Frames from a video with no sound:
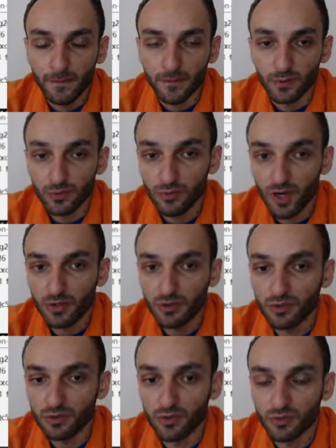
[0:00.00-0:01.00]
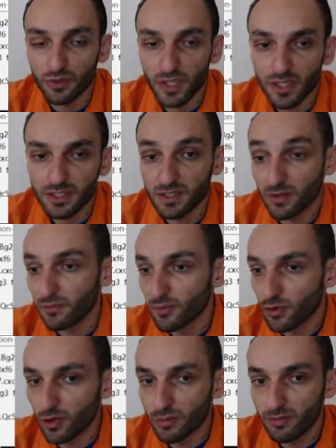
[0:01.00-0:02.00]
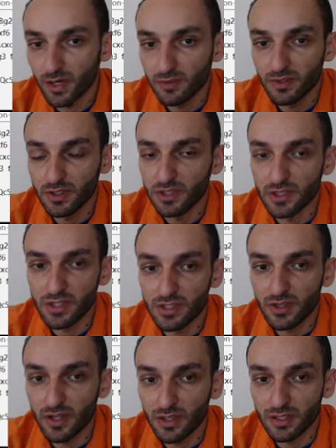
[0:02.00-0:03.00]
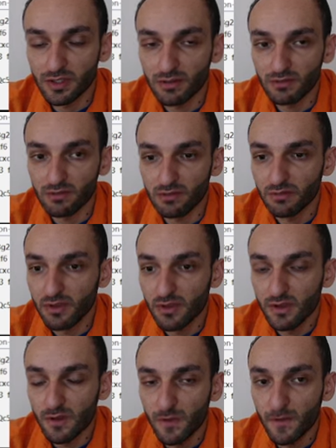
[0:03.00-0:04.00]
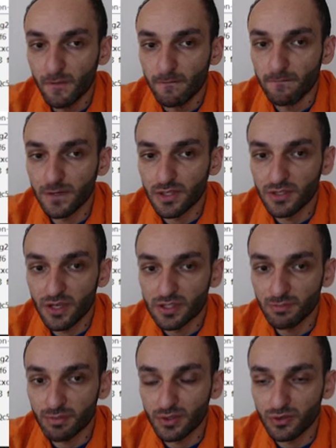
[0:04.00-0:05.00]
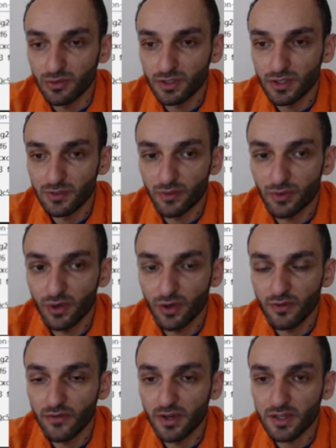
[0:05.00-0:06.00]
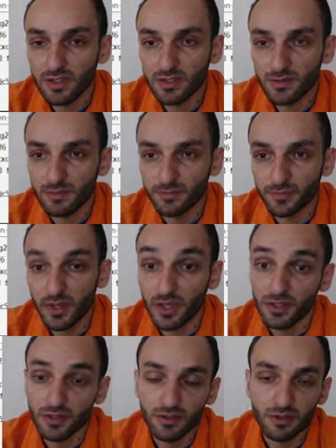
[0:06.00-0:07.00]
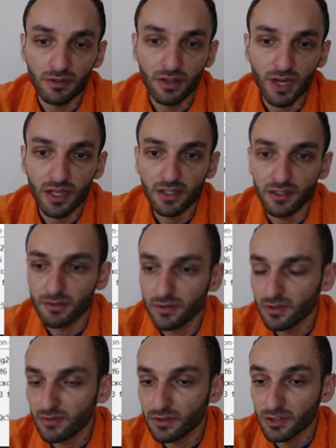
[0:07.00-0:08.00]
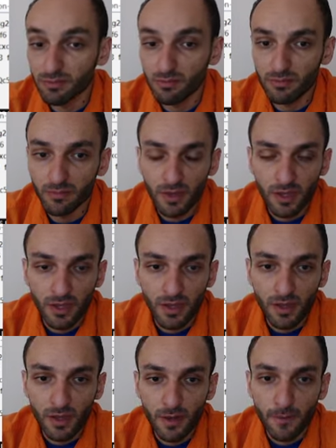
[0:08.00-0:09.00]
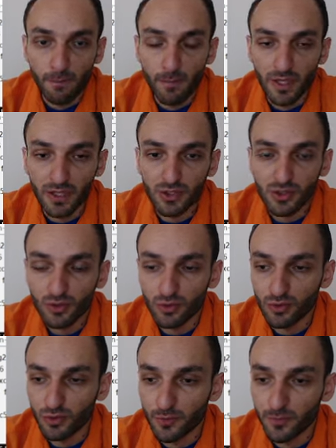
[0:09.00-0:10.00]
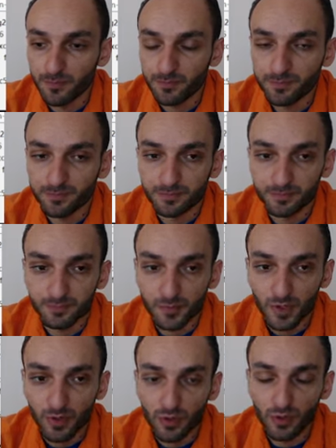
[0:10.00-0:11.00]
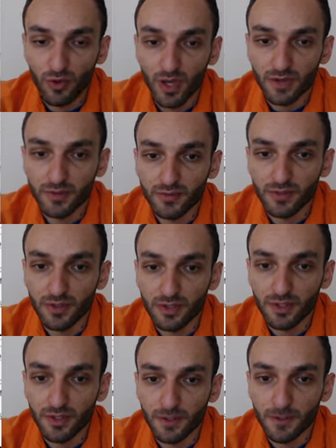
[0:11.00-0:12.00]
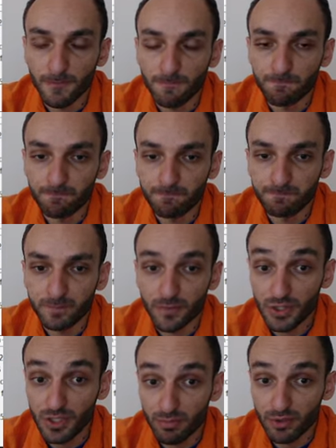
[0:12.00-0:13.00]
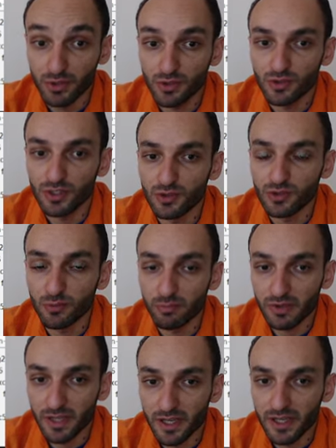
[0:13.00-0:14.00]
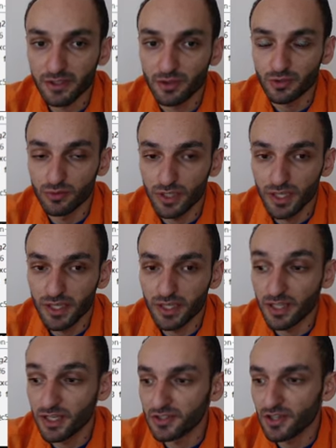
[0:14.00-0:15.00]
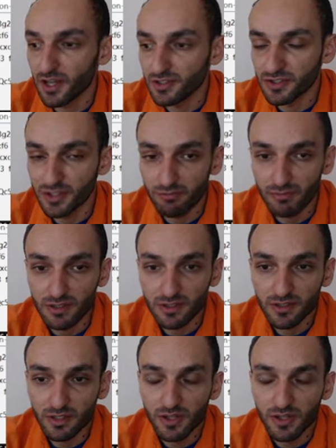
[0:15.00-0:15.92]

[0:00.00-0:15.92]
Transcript: to try to get some form. I think this is like uh, very nice opportunity for all of us. And uh, I even did manage to to have uh, this opportunity to play today against Hans Niemann.